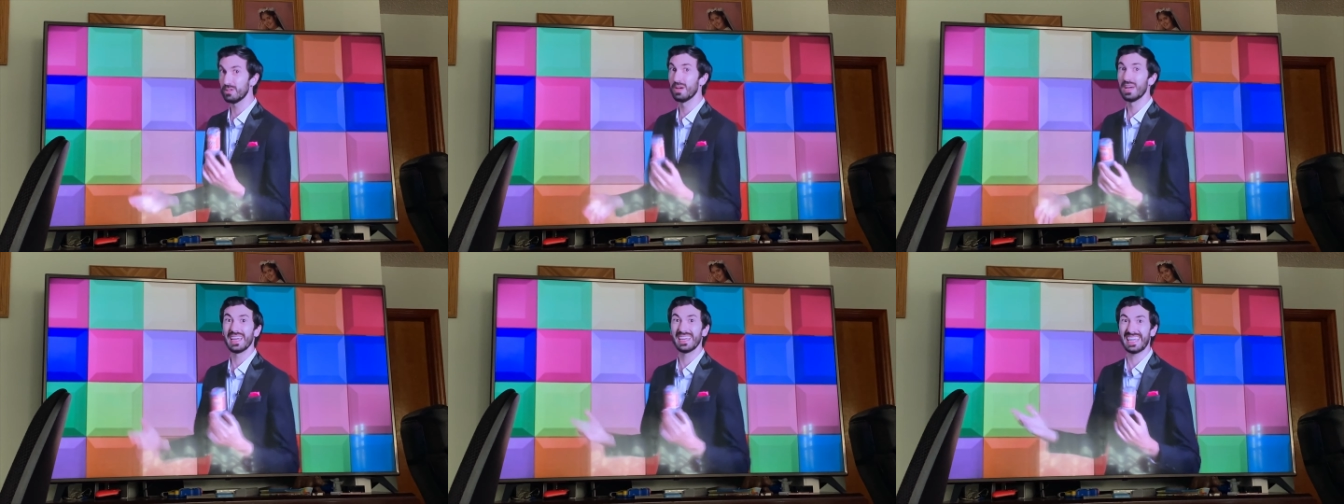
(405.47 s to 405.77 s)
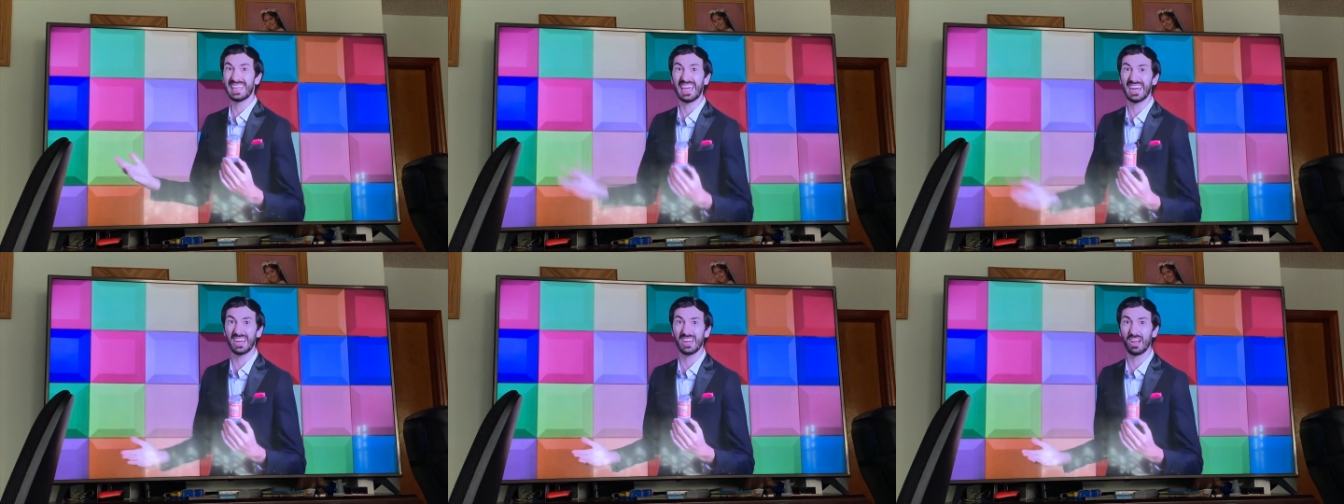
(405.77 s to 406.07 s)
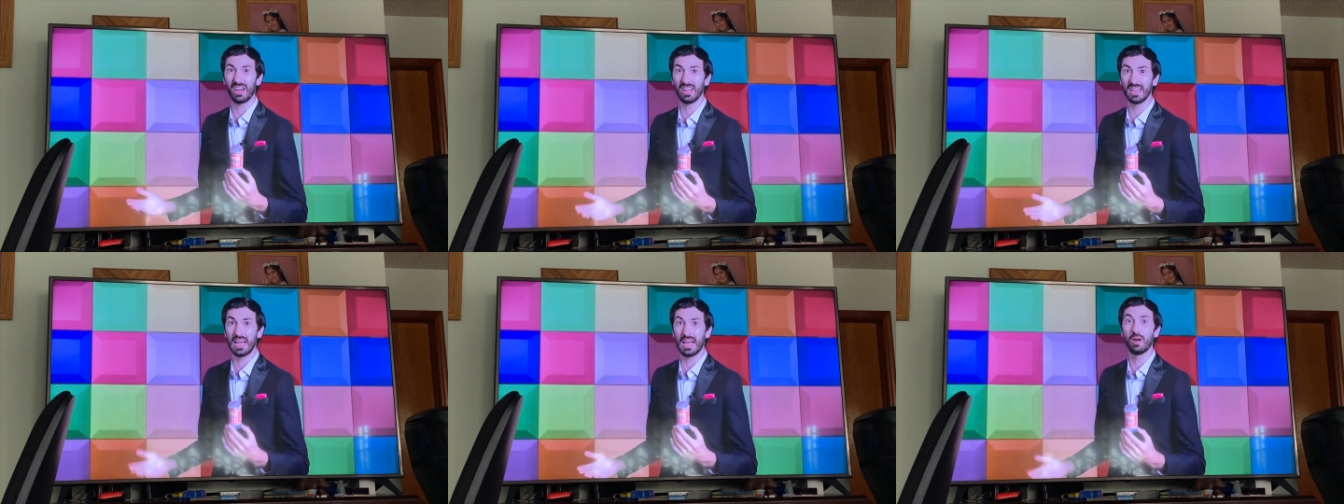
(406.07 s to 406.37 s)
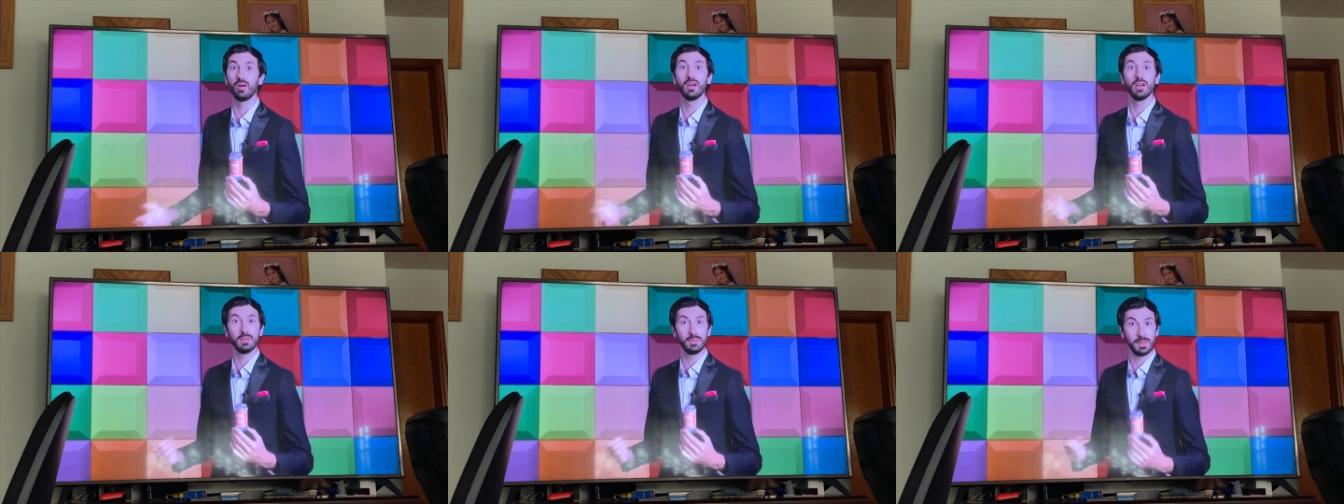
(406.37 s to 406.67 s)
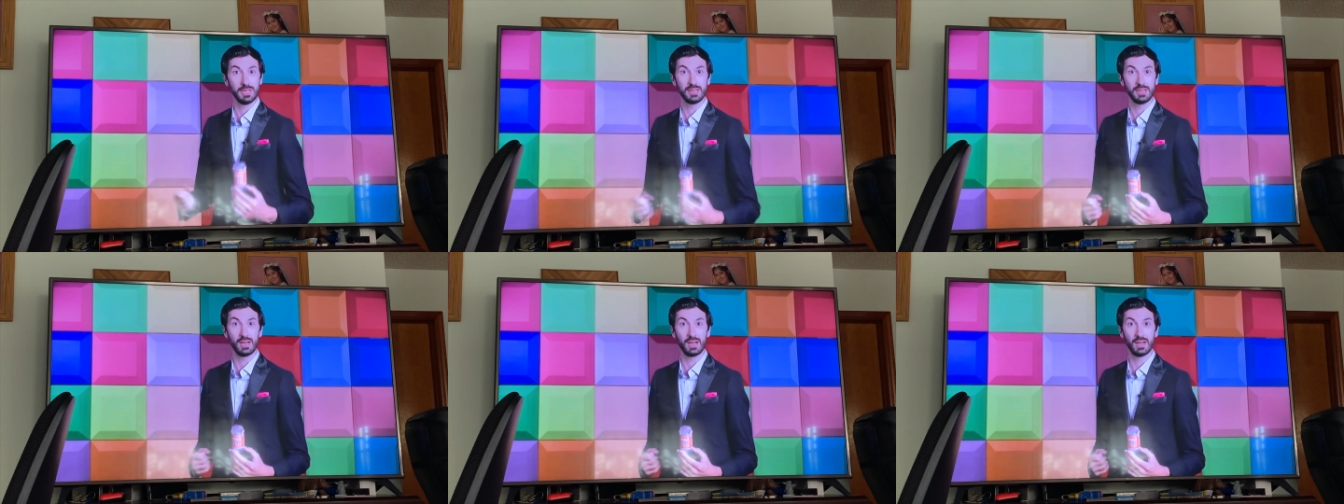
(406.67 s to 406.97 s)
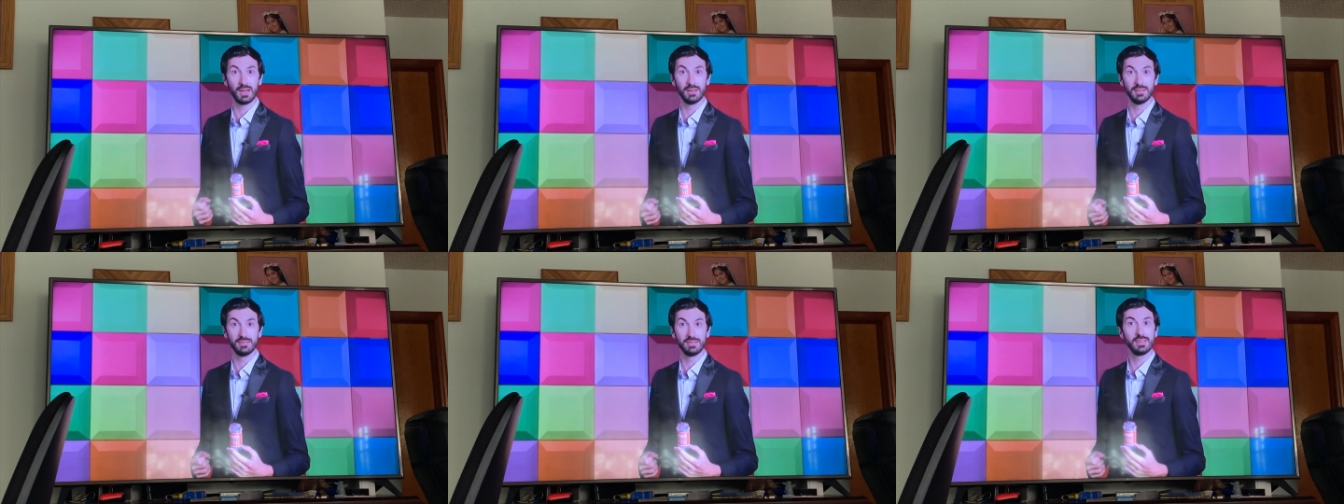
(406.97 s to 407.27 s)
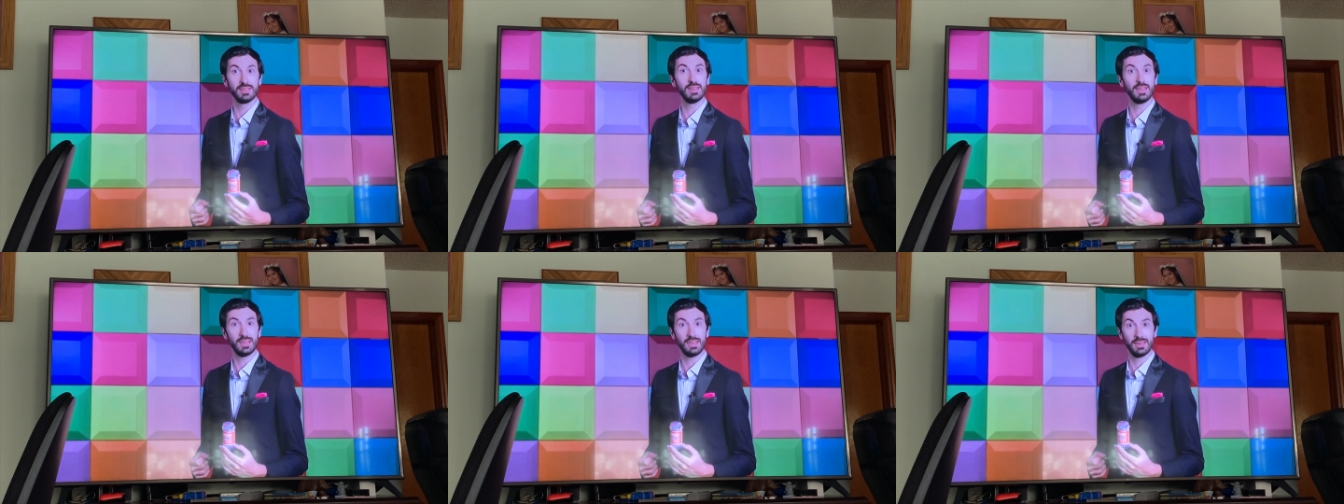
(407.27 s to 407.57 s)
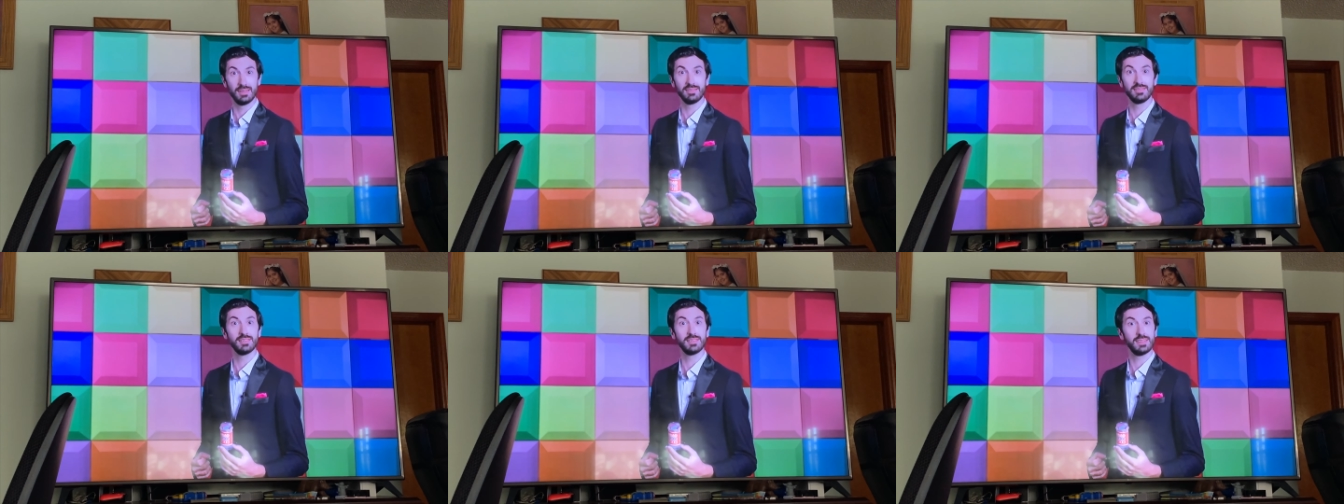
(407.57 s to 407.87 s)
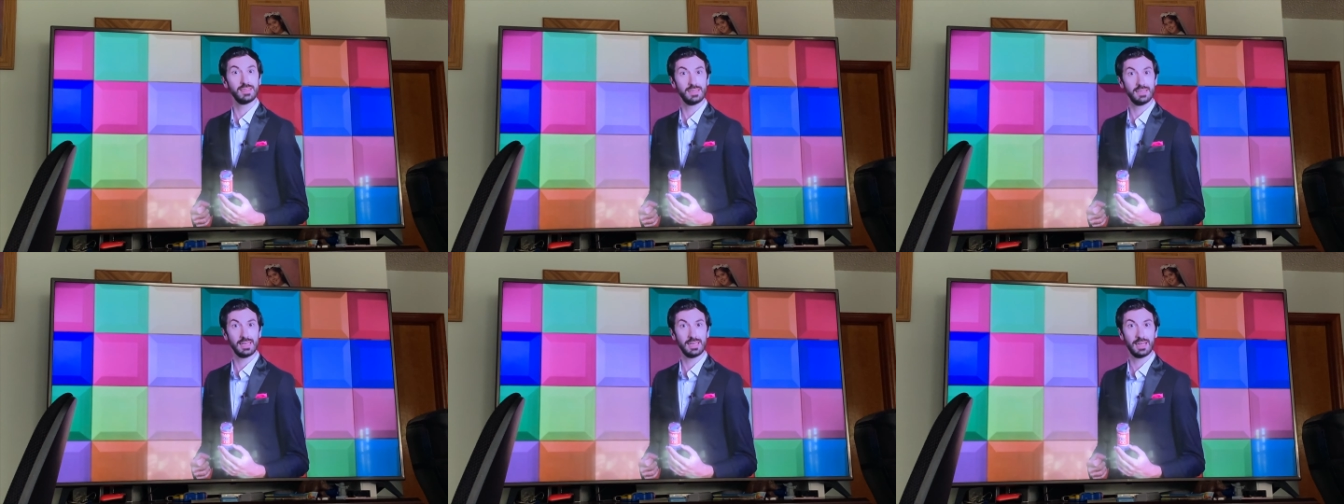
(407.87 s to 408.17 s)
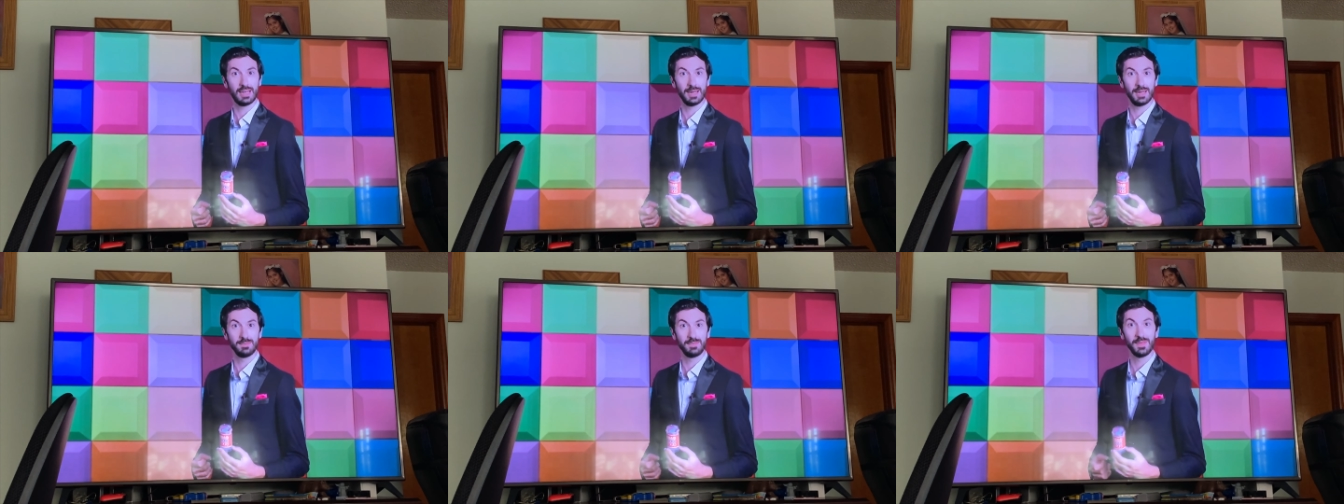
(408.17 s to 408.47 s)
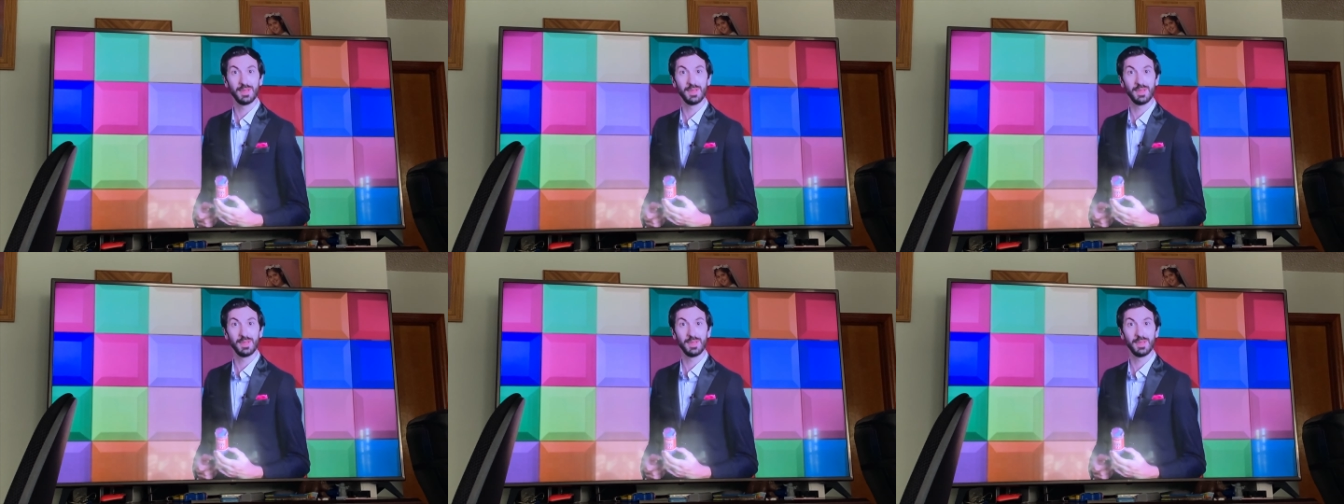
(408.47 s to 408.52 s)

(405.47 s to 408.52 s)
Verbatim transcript: They gave you a party box? You had to order it. Time.